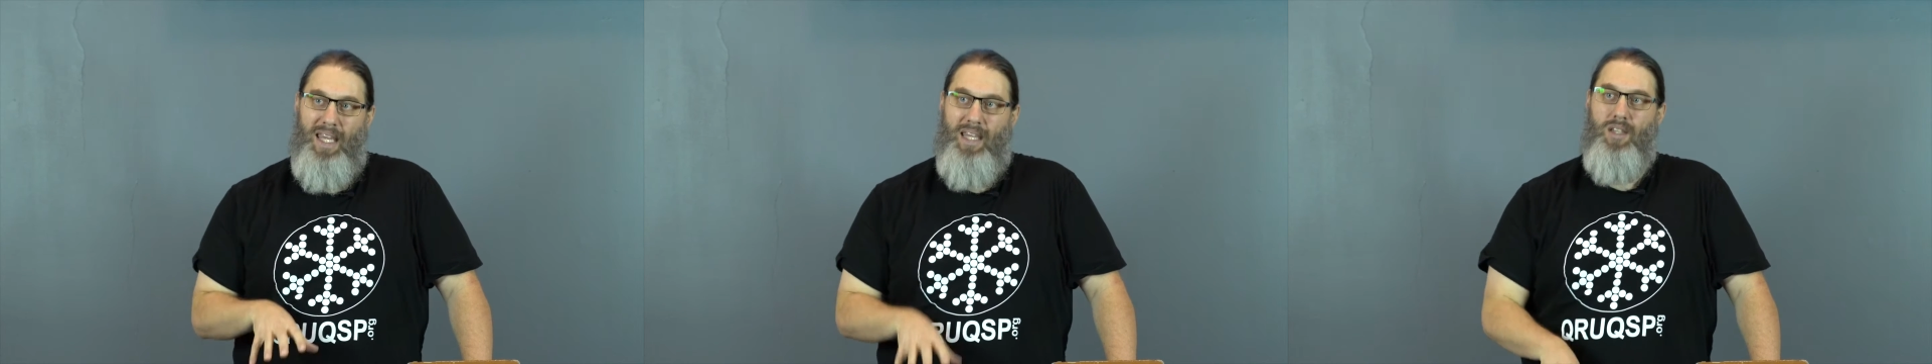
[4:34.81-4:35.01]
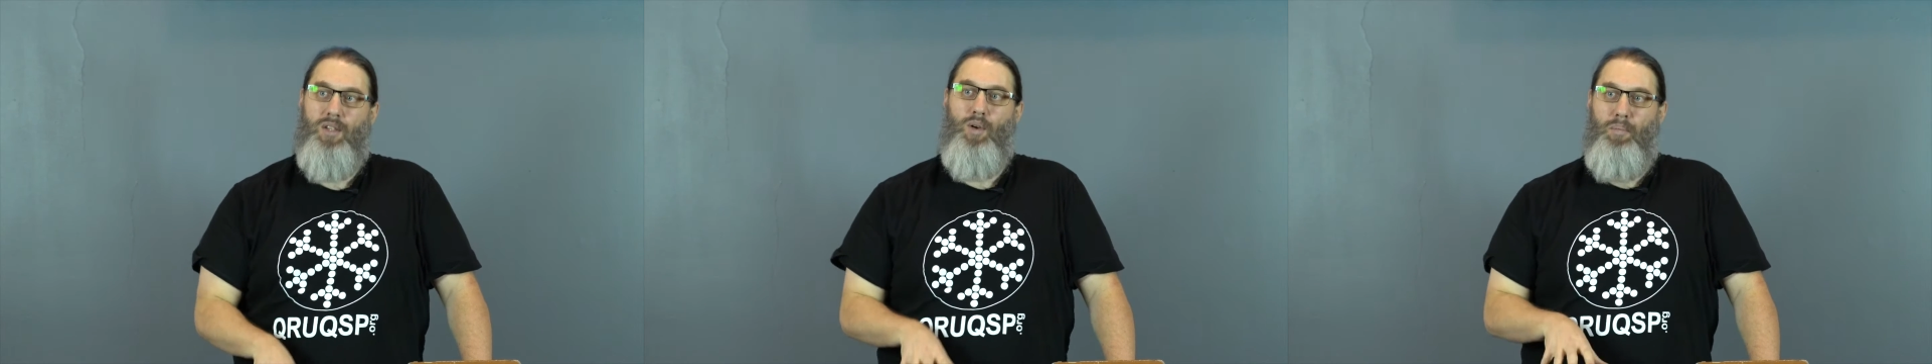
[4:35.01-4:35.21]

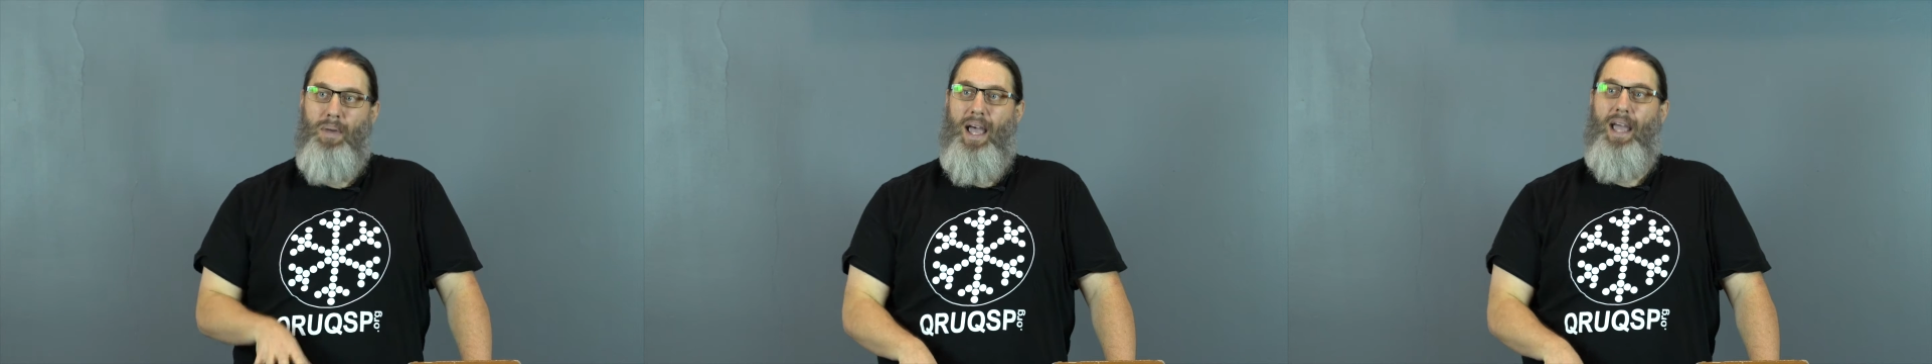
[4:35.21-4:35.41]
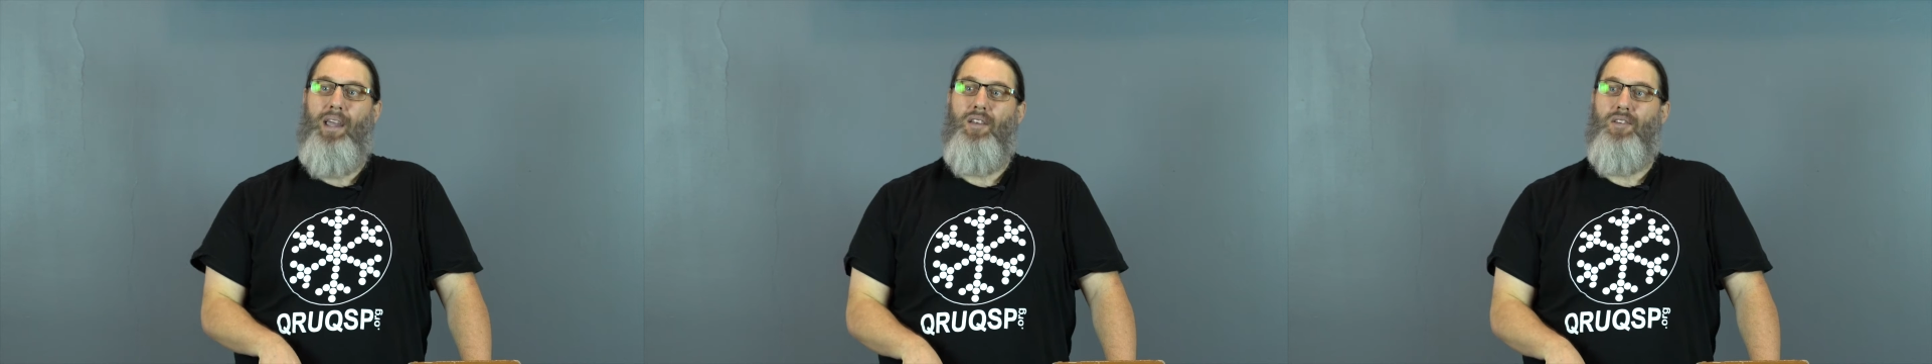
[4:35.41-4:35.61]
into a
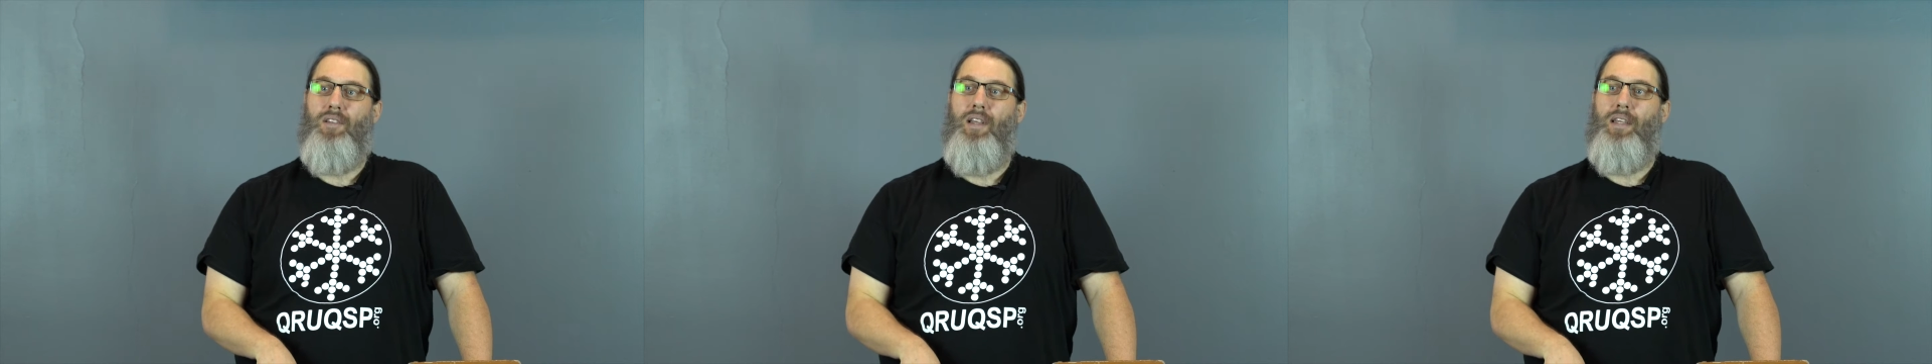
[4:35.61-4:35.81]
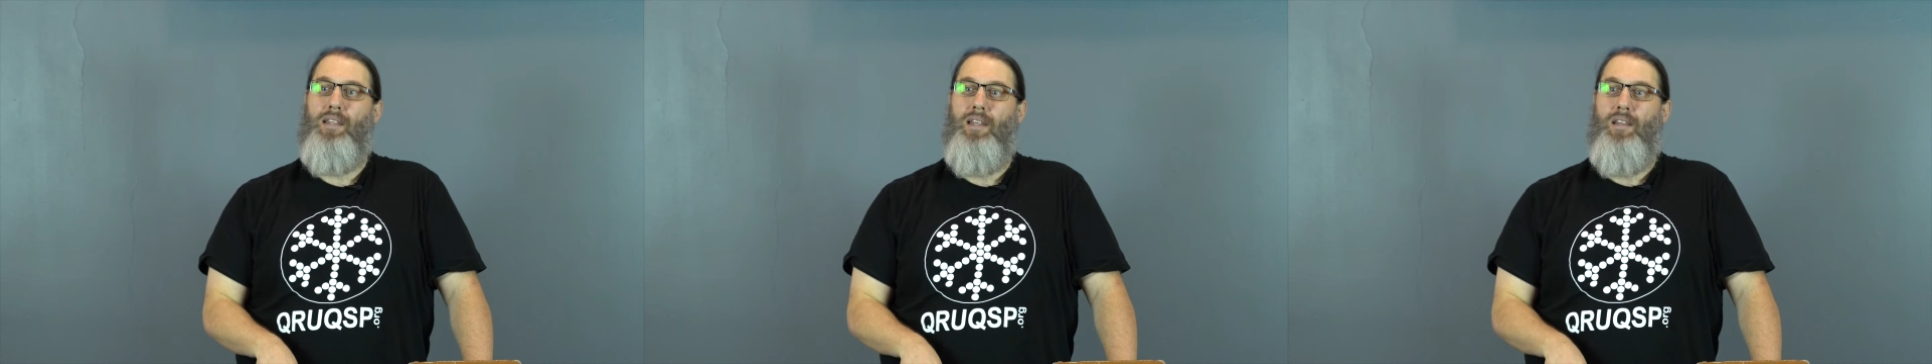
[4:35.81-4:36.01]
package
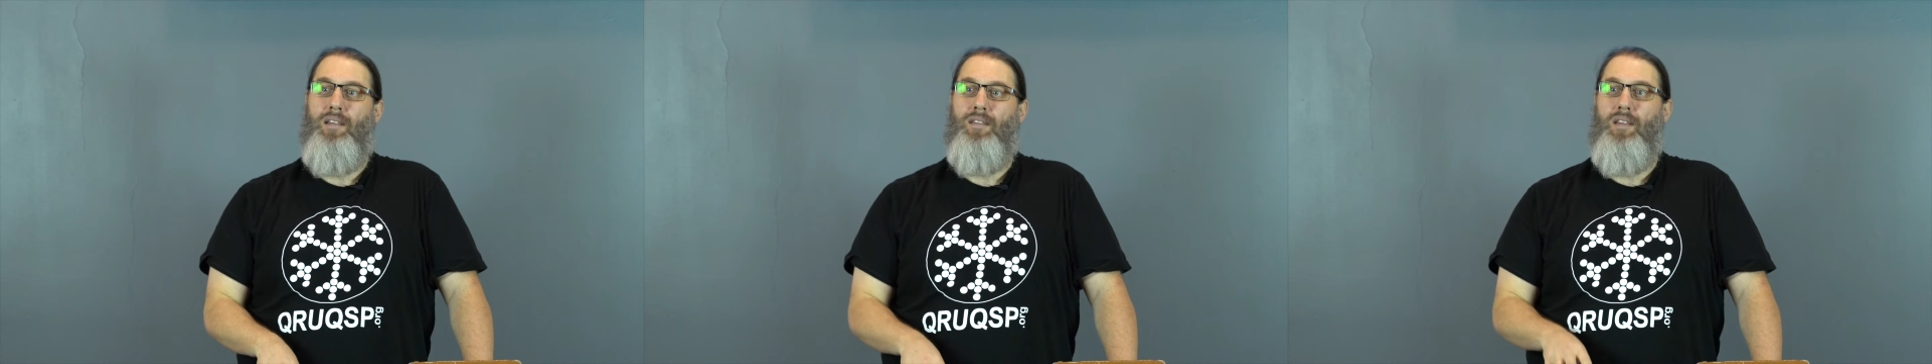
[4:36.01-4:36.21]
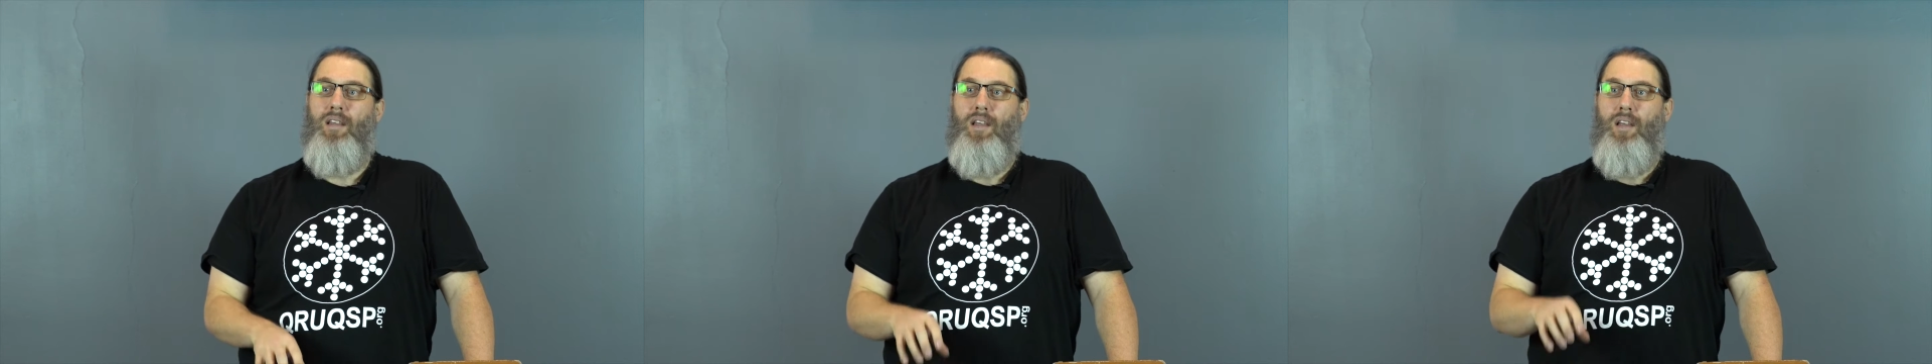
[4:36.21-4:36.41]
like
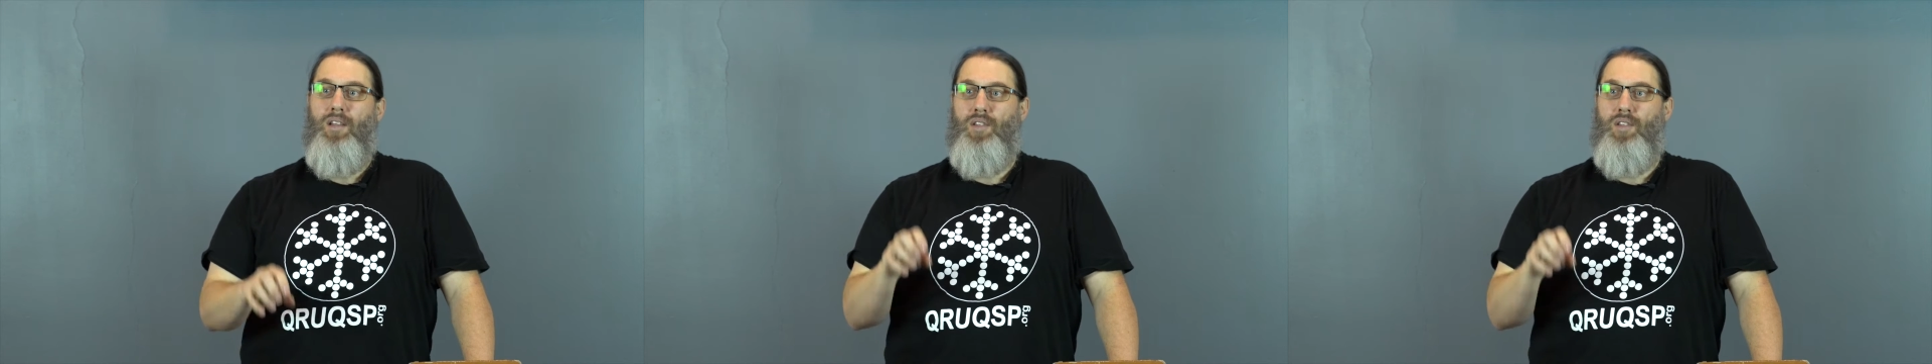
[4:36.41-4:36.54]
this.